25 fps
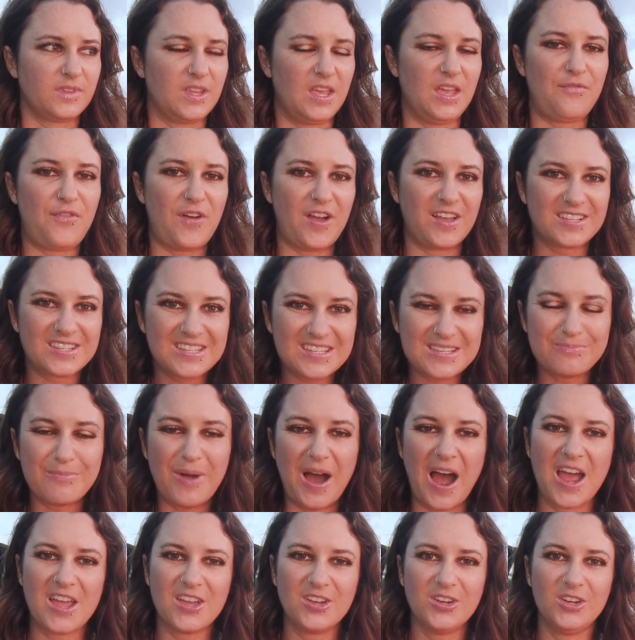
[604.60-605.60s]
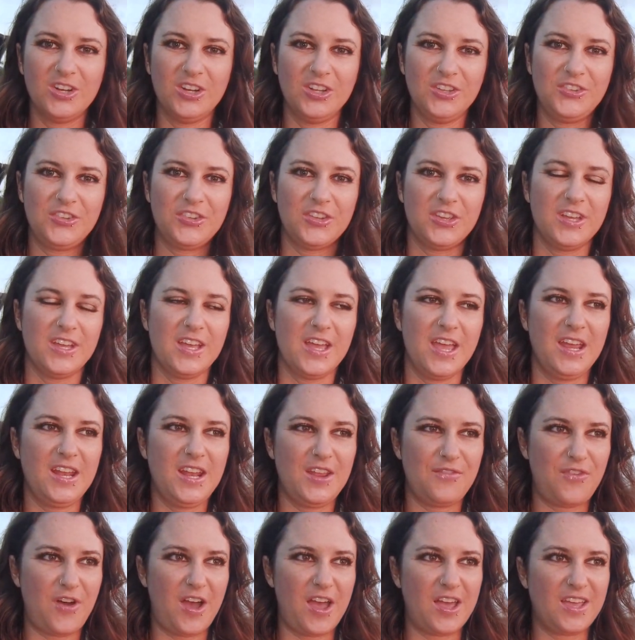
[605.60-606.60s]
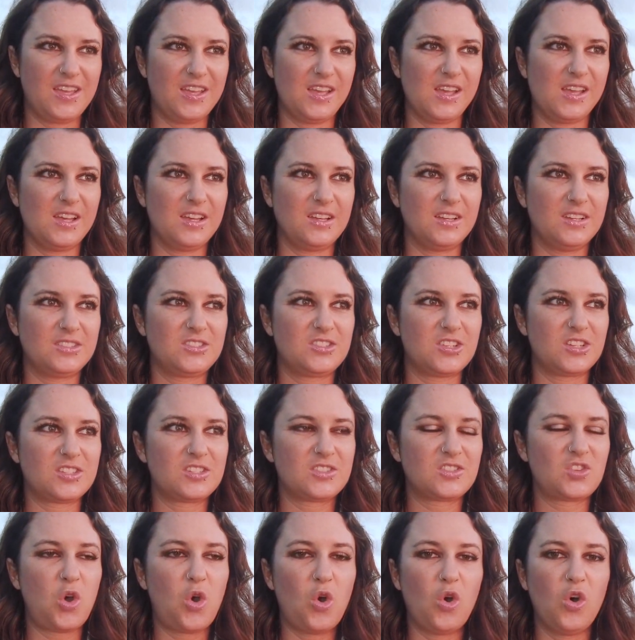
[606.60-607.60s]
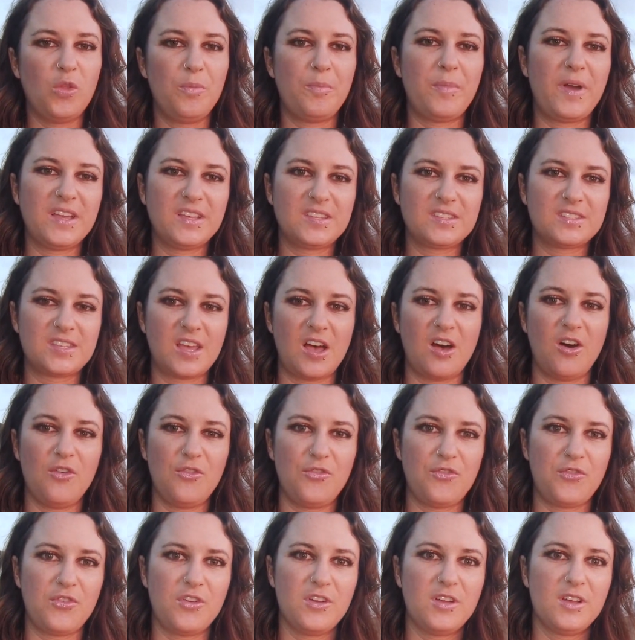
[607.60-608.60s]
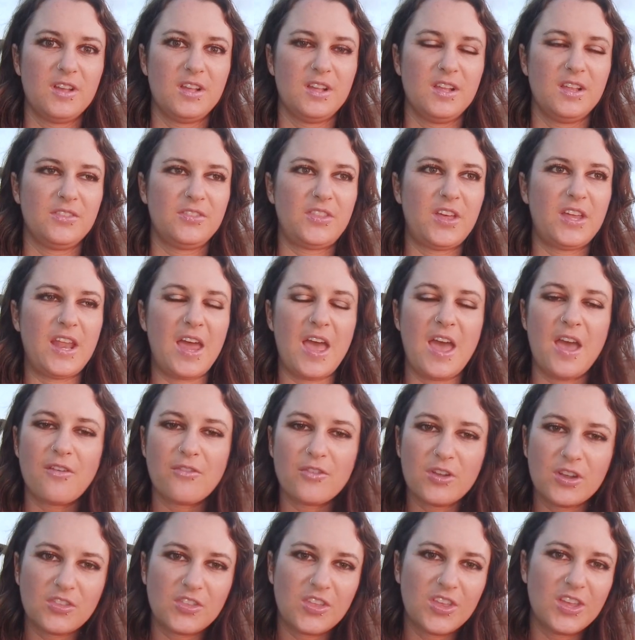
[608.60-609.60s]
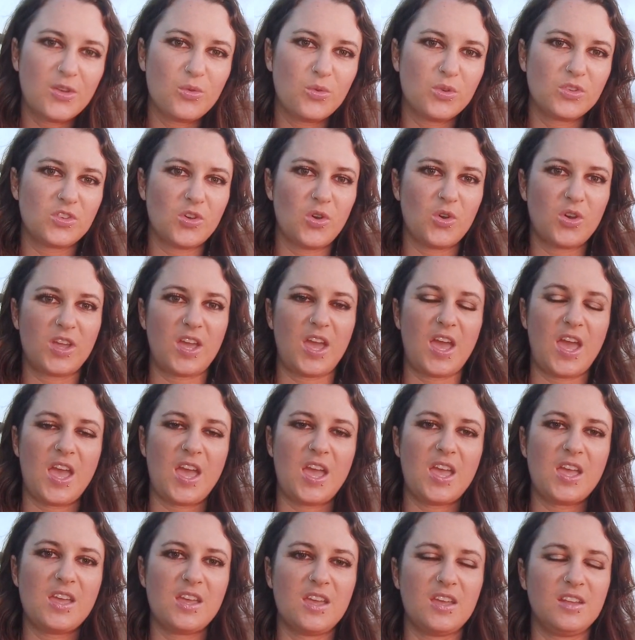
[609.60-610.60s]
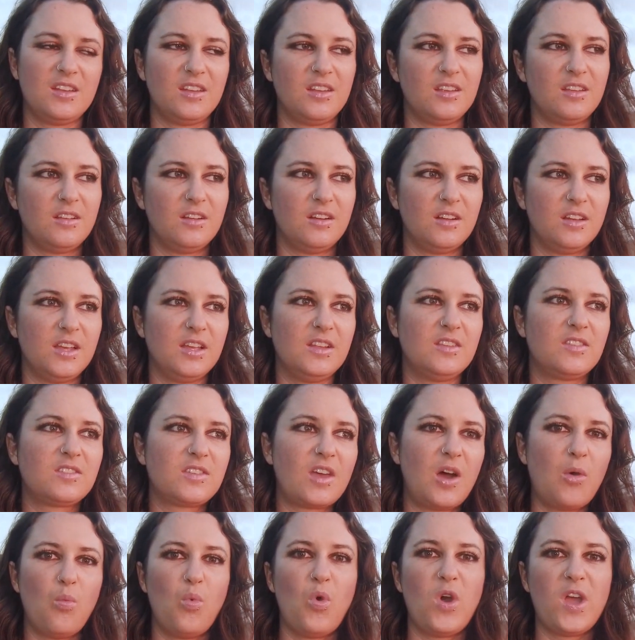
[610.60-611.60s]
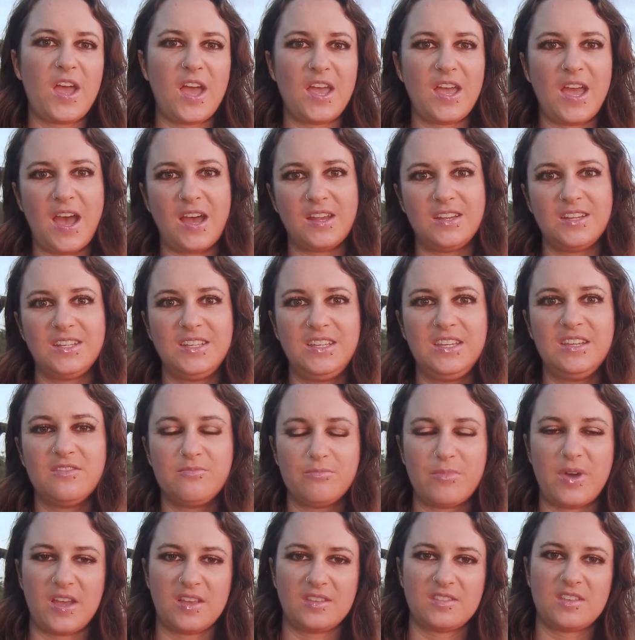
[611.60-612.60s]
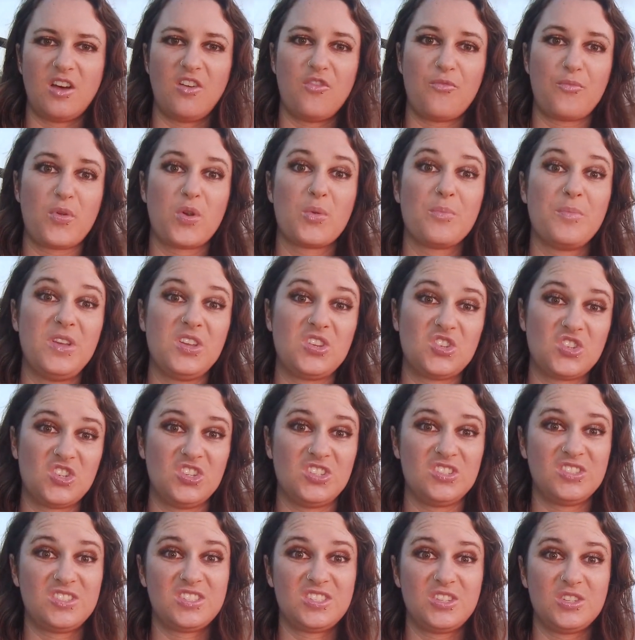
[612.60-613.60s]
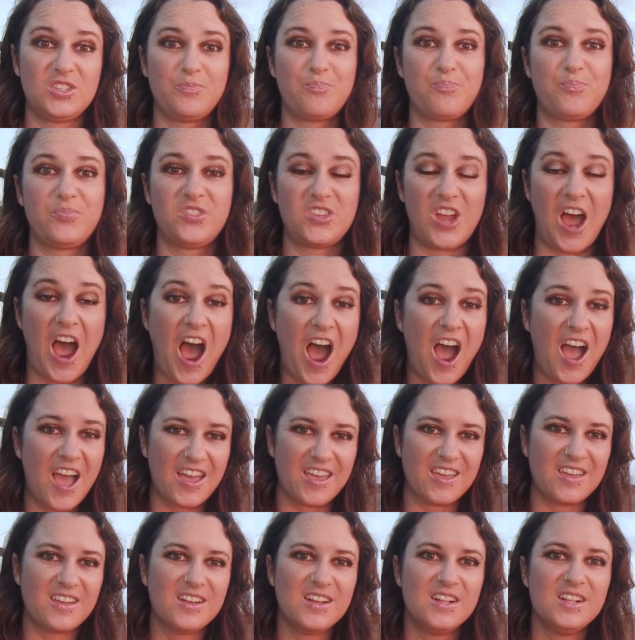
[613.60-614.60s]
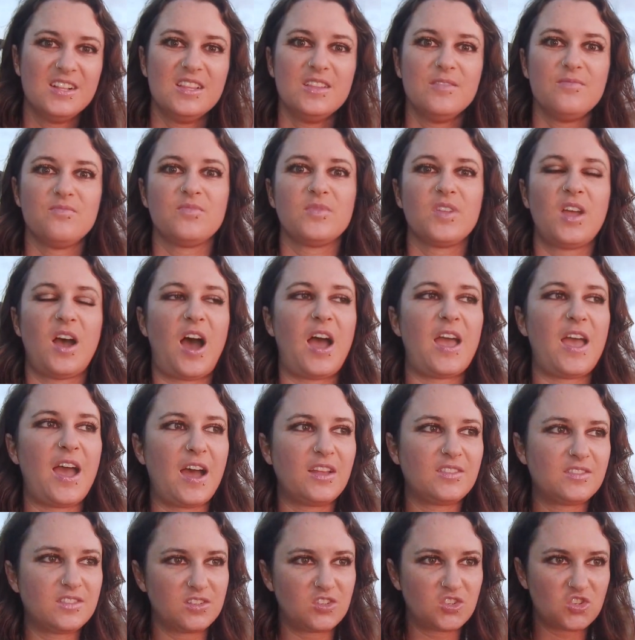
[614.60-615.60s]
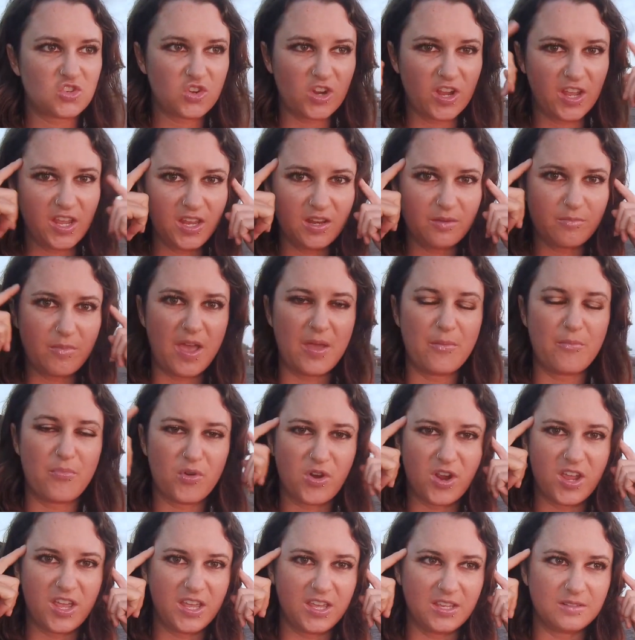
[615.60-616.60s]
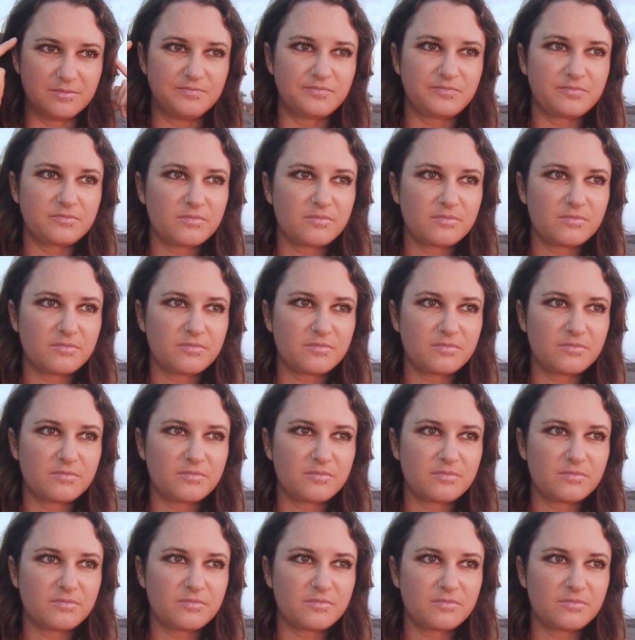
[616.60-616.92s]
if I smiled and if I just told myself that everything was okay, and in some way I had to give myself permission to die. I had to train my brain